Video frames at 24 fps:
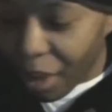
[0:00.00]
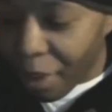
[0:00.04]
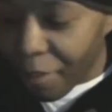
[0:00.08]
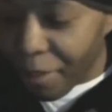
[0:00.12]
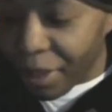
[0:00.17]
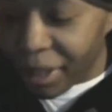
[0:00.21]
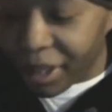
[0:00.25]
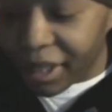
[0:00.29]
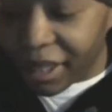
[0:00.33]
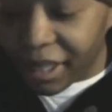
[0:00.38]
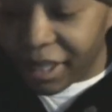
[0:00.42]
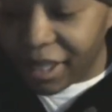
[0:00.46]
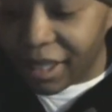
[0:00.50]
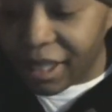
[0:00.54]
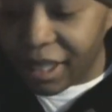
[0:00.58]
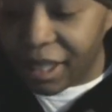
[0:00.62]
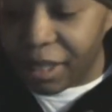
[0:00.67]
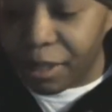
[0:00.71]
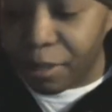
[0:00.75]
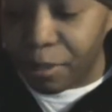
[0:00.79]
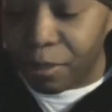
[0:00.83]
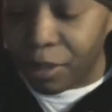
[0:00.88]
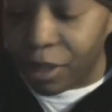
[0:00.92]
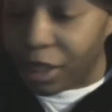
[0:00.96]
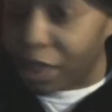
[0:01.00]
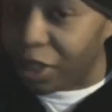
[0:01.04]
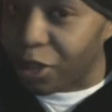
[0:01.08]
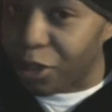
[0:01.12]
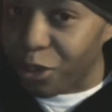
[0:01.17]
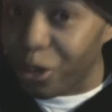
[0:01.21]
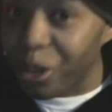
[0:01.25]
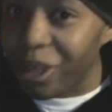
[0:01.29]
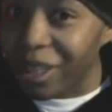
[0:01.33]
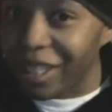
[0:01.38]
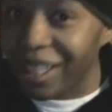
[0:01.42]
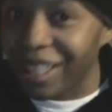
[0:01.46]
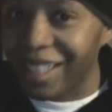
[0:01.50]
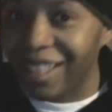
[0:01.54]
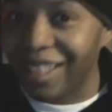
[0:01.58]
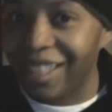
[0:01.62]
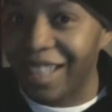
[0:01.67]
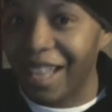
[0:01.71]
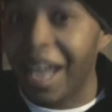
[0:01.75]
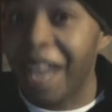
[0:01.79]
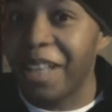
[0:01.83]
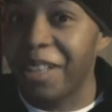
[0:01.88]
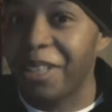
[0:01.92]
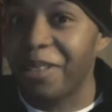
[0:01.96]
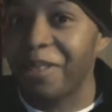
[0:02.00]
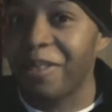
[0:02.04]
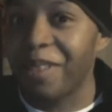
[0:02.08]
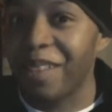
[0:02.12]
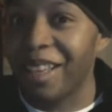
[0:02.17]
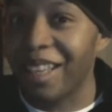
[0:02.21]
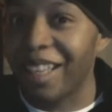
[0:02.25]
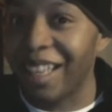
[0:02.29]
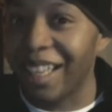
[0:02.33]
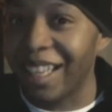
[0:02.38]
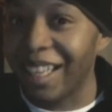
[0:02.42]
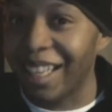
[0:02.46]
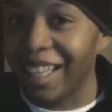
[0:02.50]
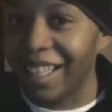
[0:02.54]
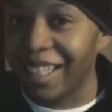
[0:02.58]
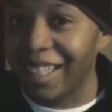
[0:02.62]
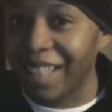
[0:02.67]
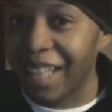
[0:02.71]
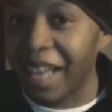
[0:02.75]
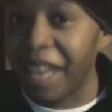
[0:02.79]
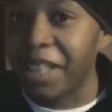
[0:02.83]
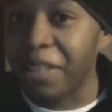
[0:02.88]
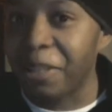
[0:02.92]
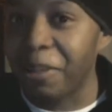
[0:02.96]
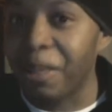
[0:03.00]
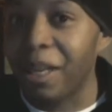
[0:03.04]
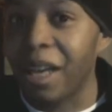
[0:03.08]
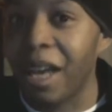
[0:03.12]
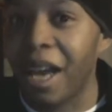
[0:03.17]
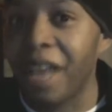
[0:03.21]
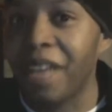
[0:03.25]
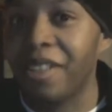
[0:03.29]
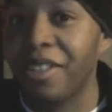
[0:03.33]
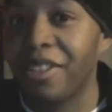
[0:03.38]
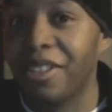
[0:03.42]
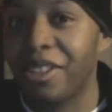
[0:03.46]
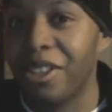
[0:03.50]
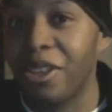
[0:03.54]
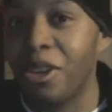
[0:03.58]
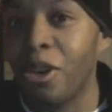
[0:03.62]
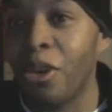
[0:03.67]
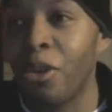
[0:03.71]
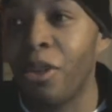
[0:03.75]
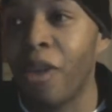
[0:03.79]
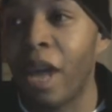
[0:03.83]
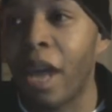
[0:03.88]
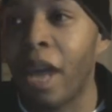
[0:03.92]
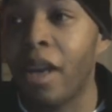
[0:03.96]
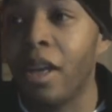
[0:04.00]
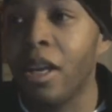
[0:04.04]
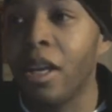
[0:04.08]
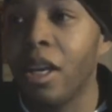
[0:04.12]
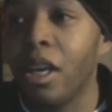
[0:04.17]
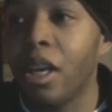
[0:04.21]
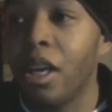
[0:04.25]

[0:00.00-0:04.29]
but this this this really incites excites me, guys, to know that